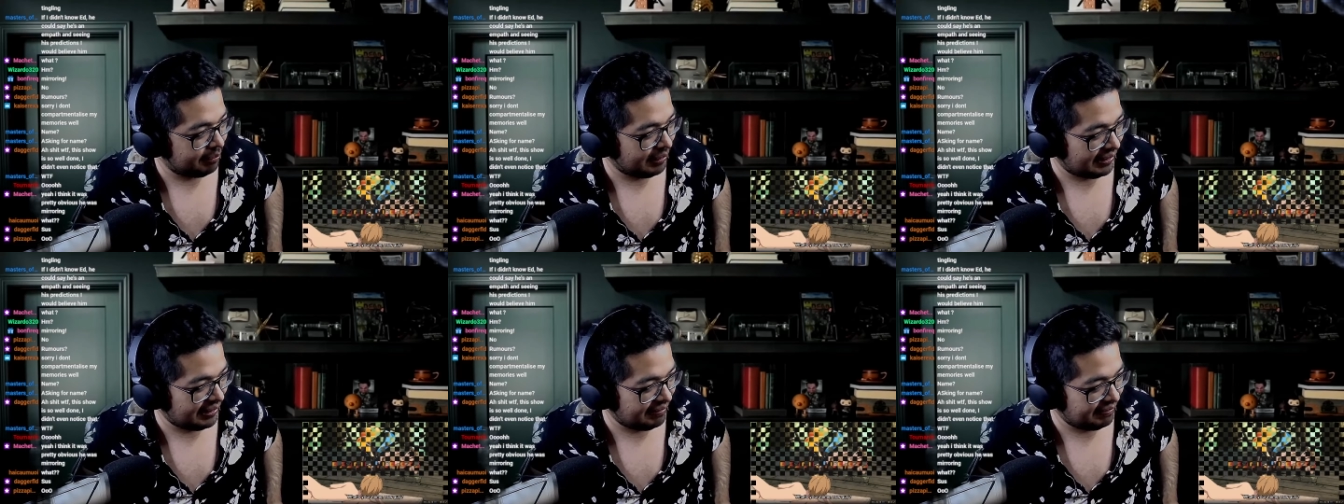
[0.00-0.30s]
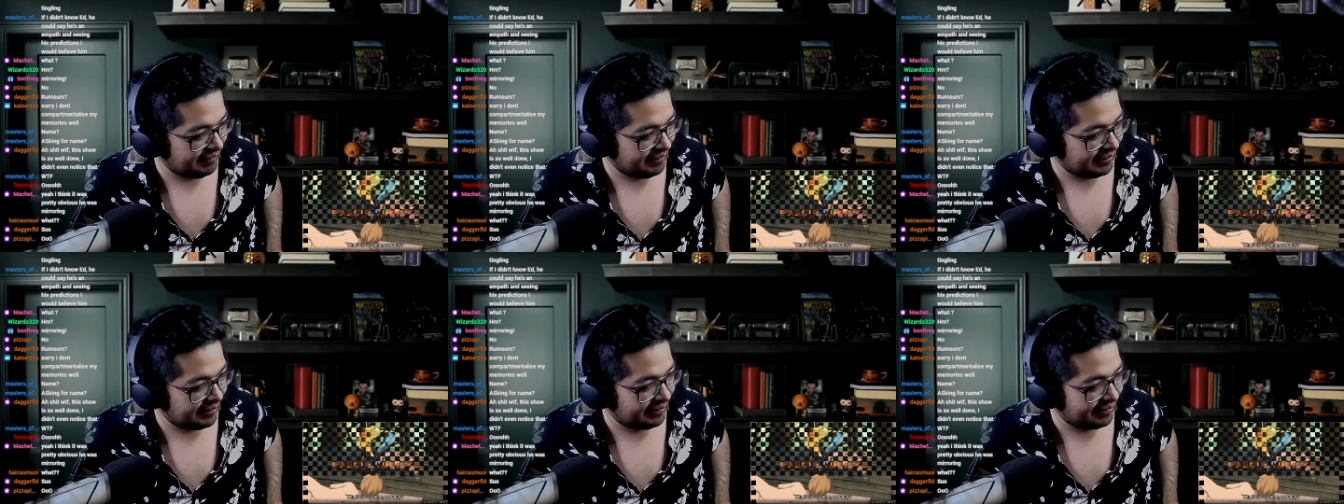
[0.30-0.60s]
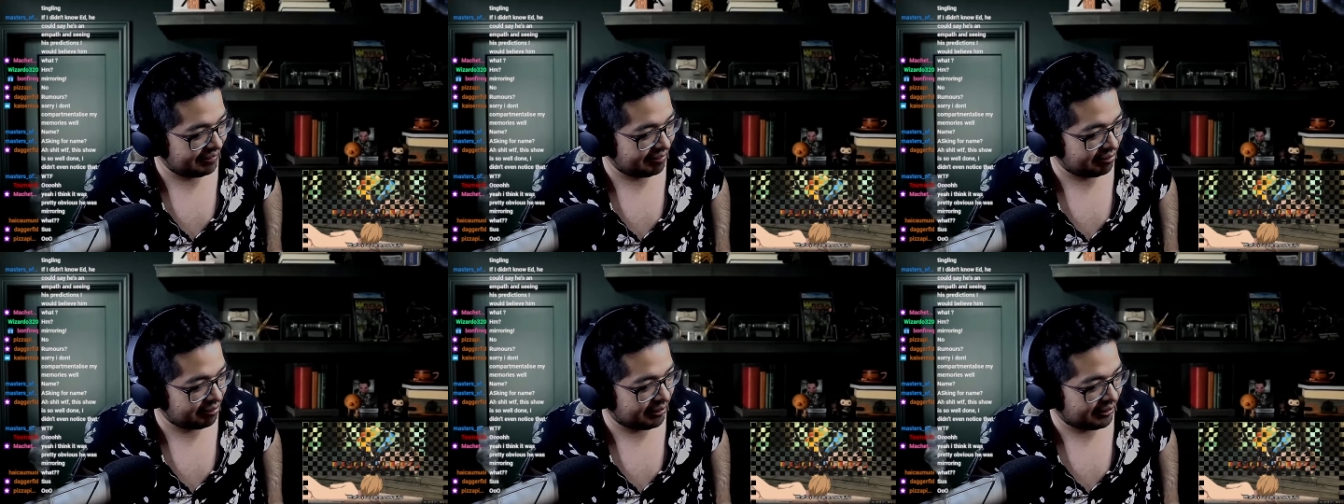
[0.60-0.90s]

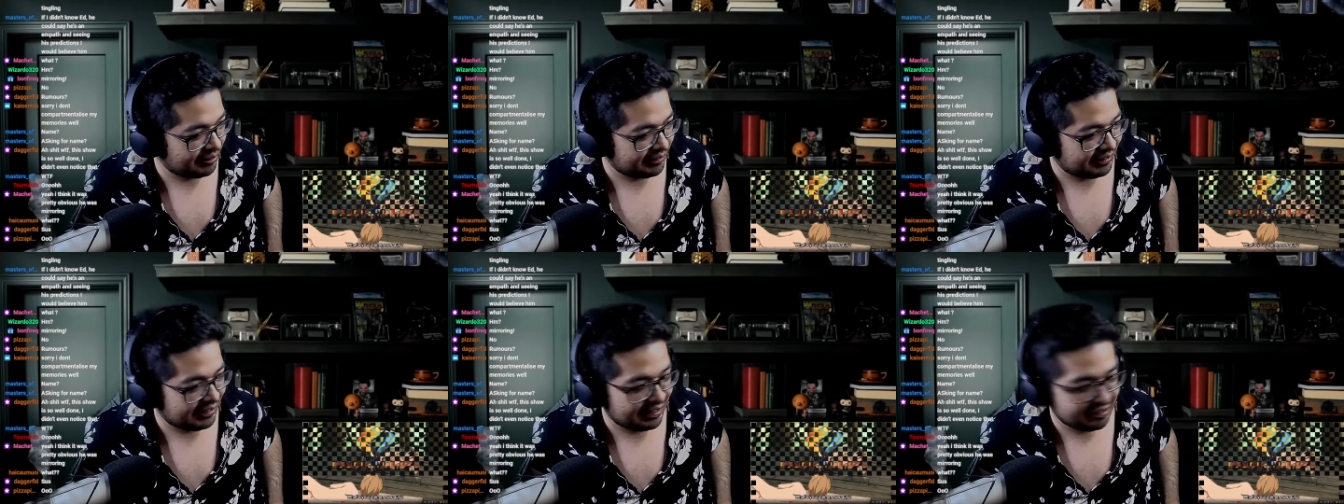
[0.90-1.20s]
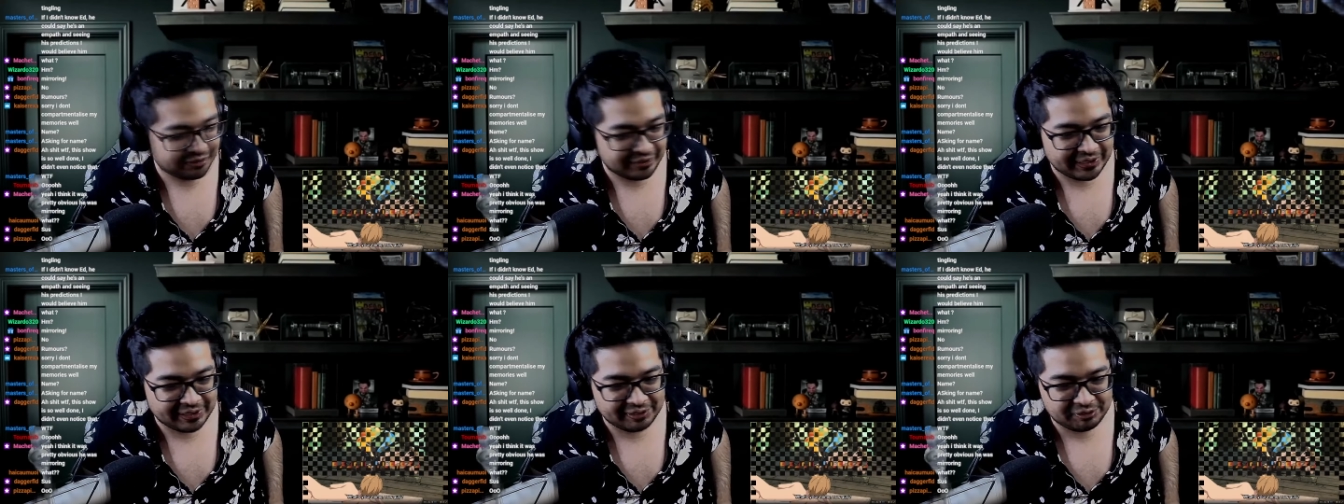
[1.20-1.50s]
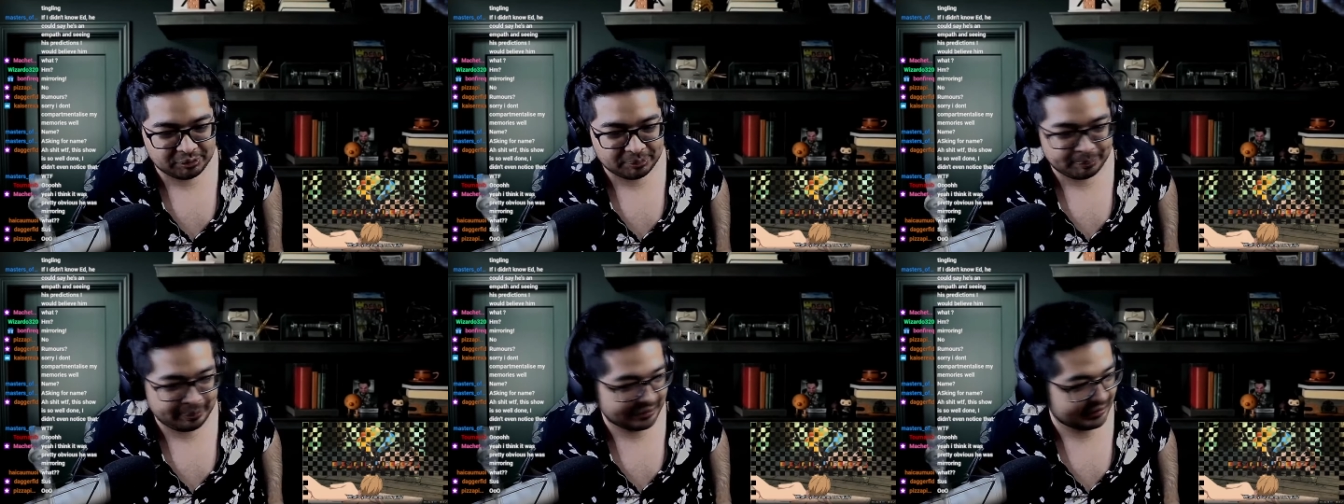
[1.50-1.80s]
Bonfire as well. You guys
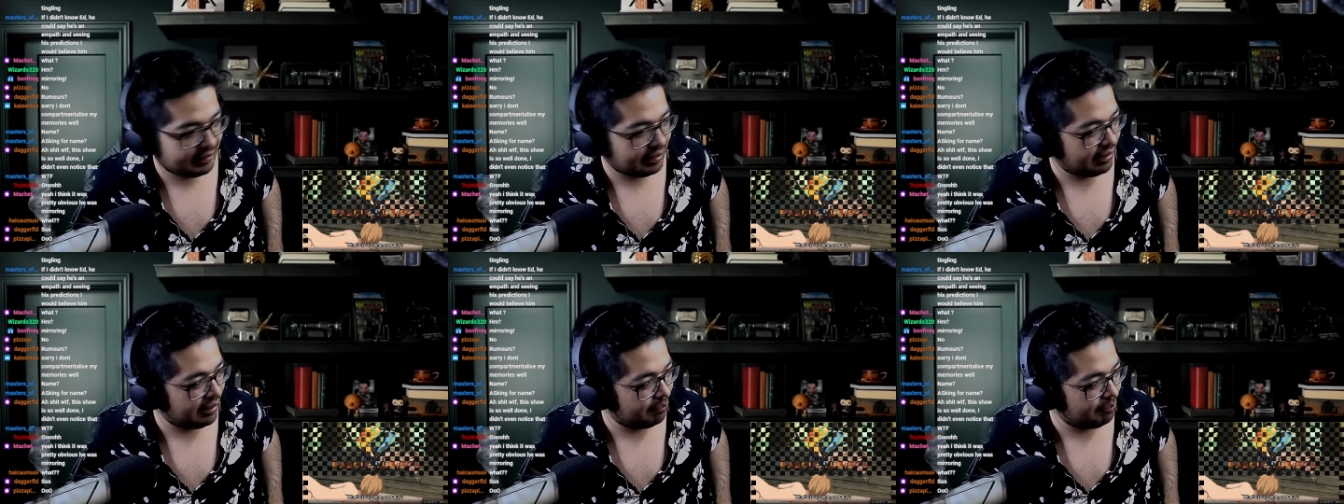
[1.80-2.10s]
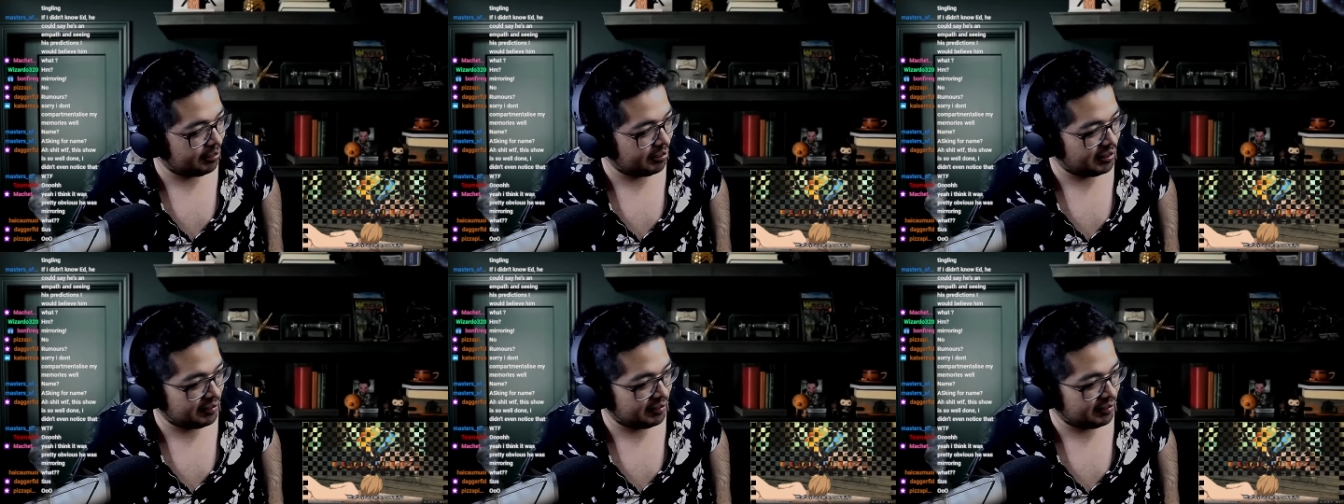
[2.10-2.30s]
picked that up.